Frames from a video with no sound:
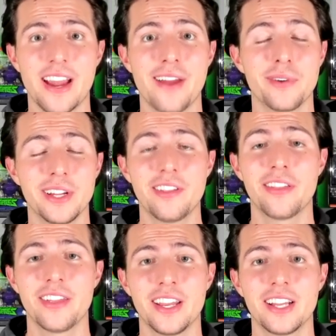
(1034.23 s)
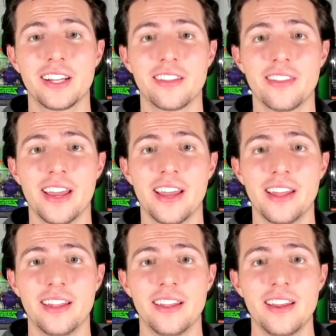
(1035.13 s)
I really think
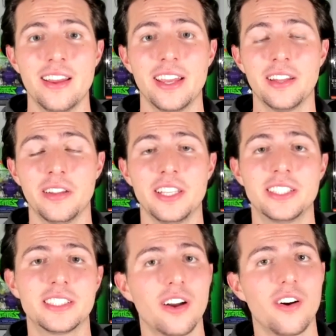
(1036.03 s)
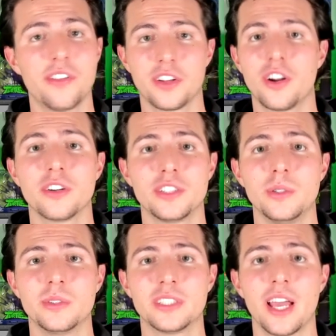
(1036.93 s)
that, at least on the
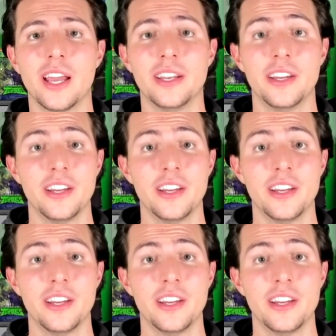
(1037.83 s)
cartoon side,